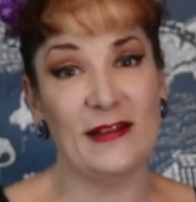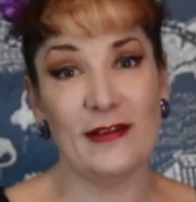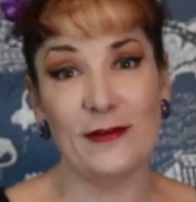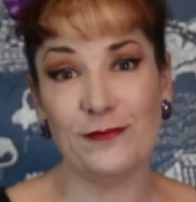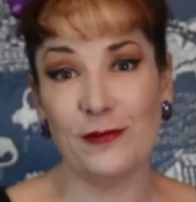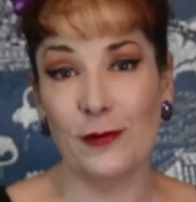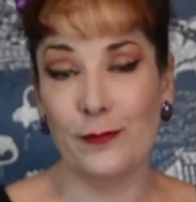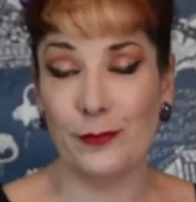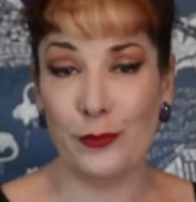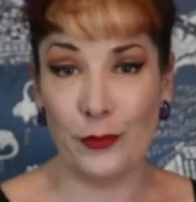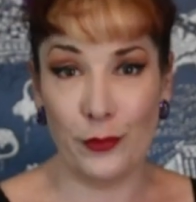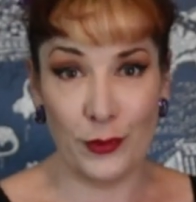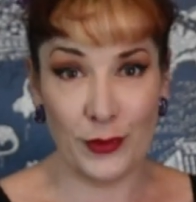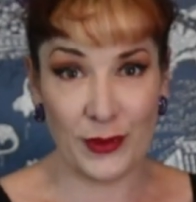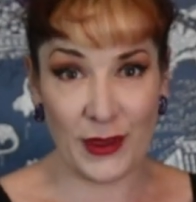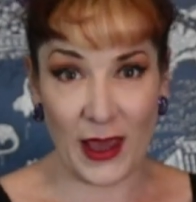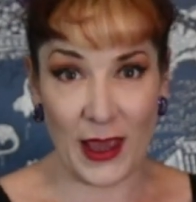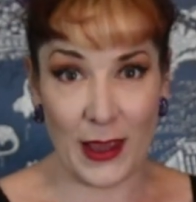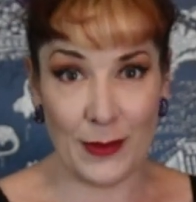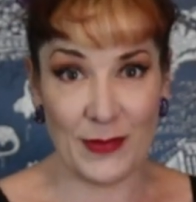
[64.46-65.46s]
different ball
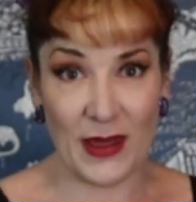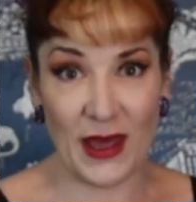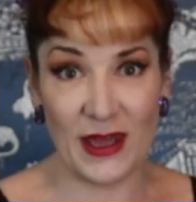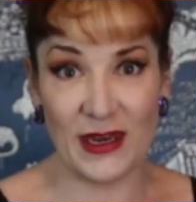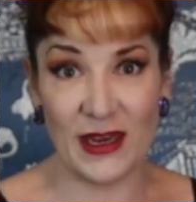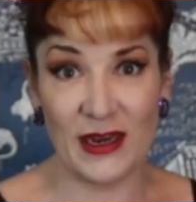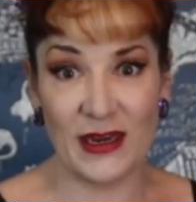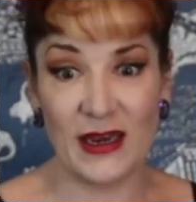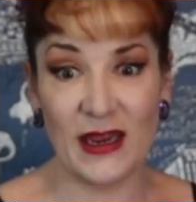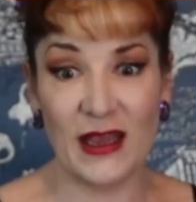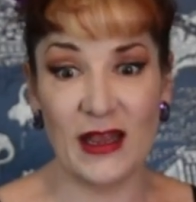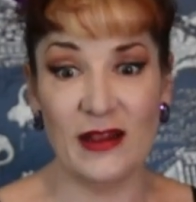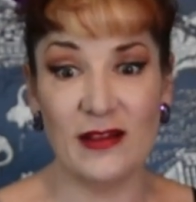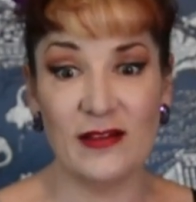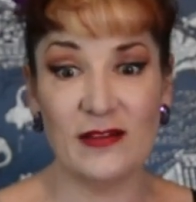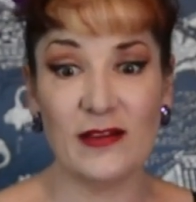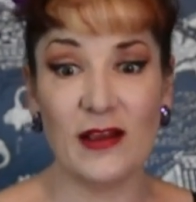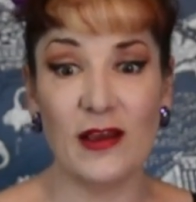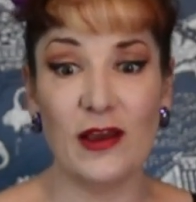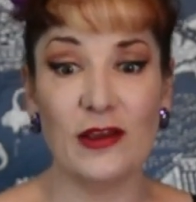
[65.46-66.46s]
game, and it
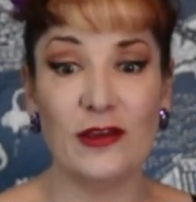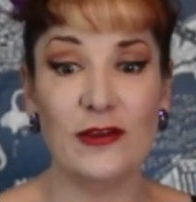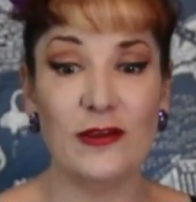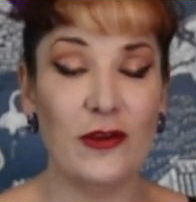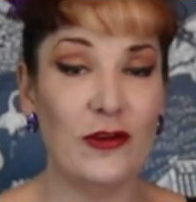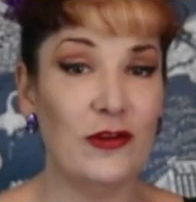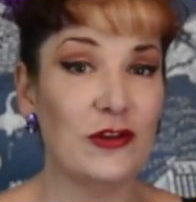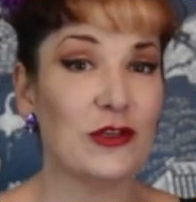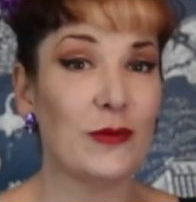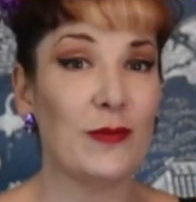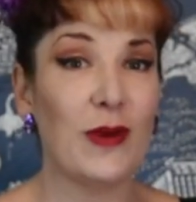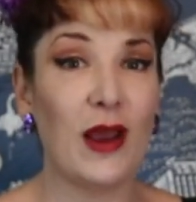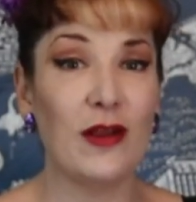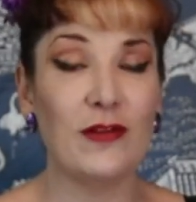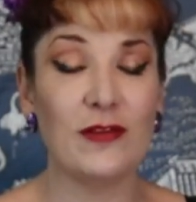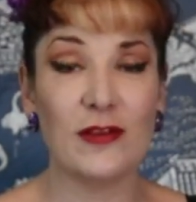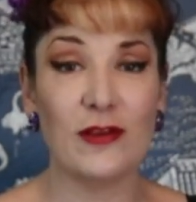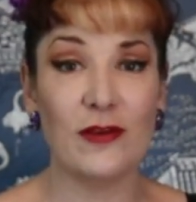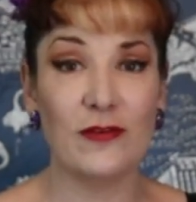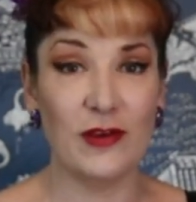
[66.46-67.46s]
needs a huge
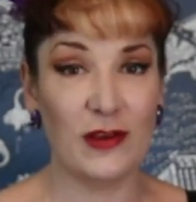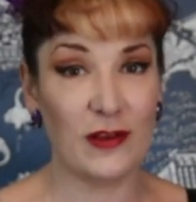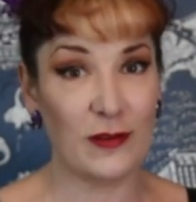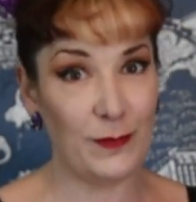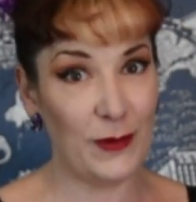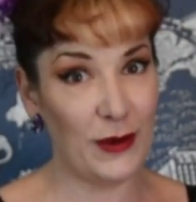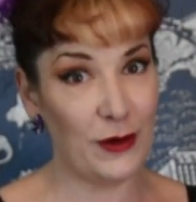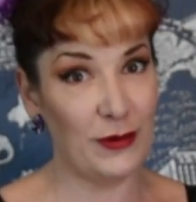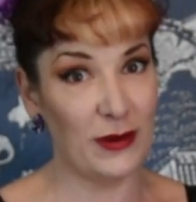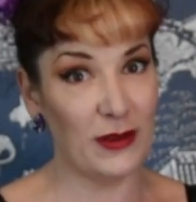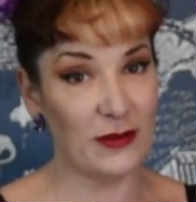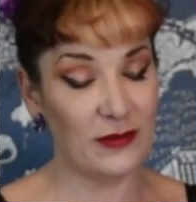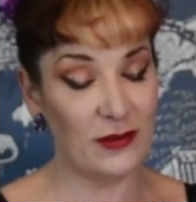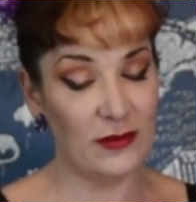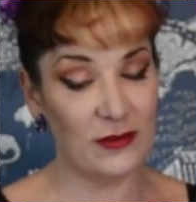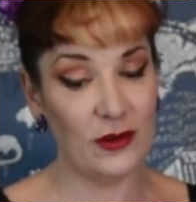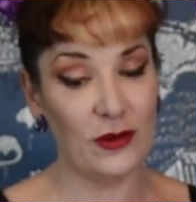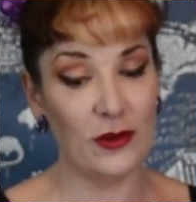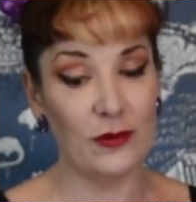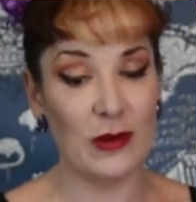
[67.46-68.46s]
amount of experience to
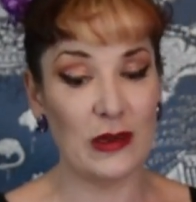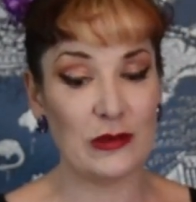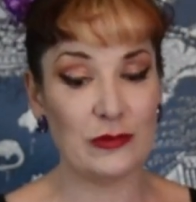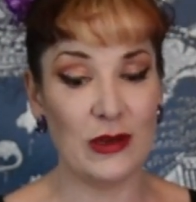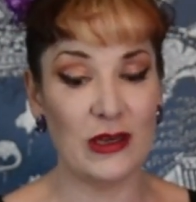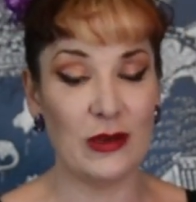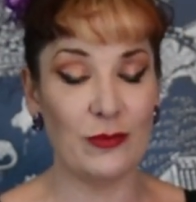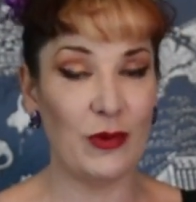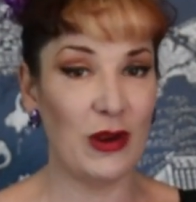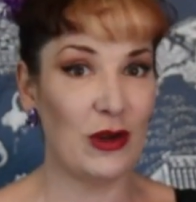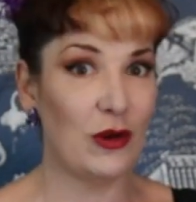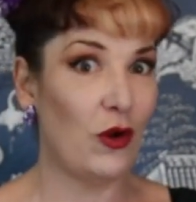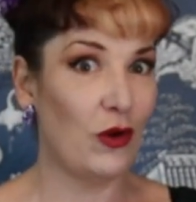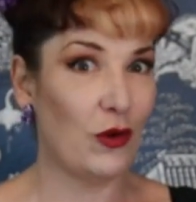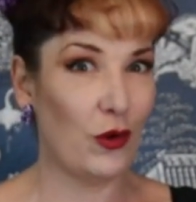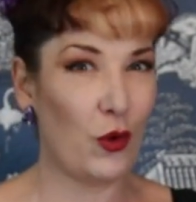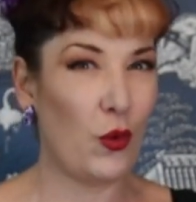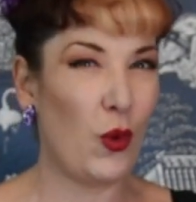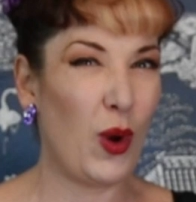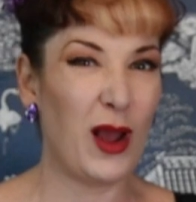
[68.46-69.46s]
do, which we're
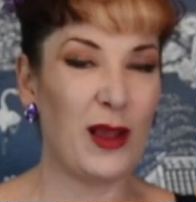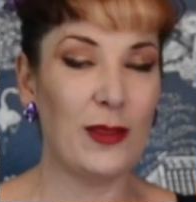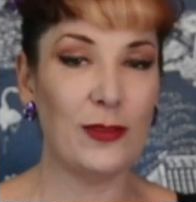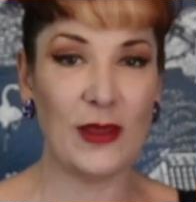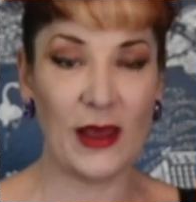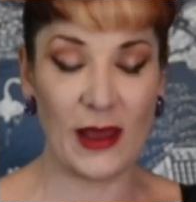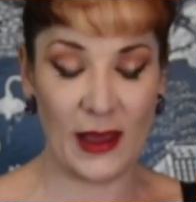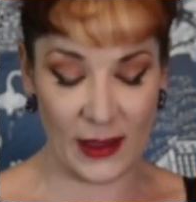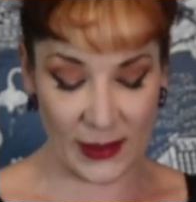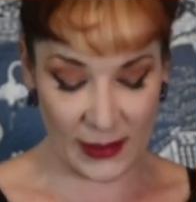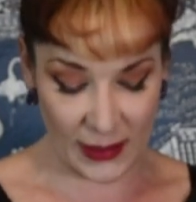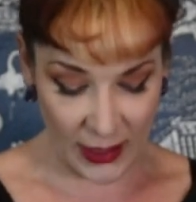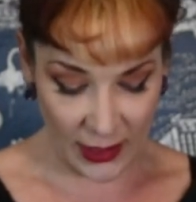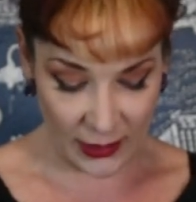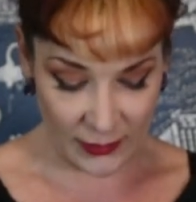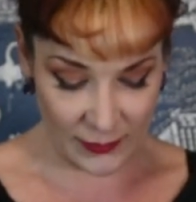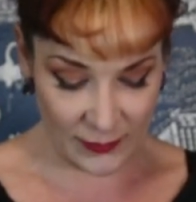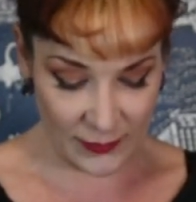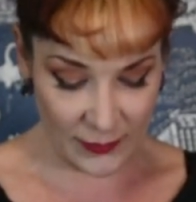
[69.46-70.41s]
not quite there yet.